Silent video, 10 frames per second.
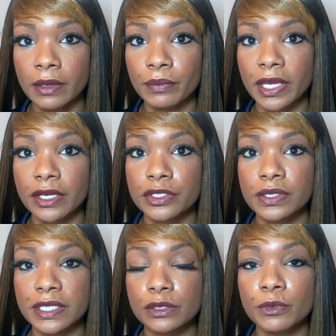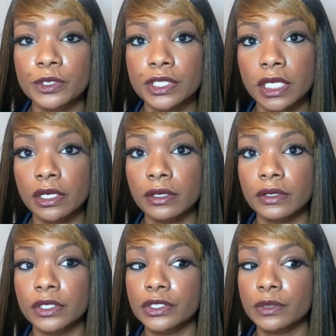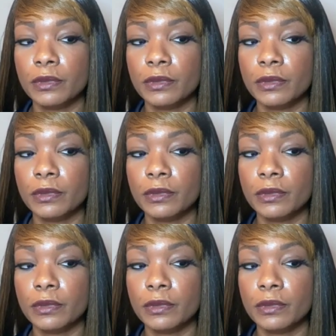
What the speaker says: because that's more secure, you should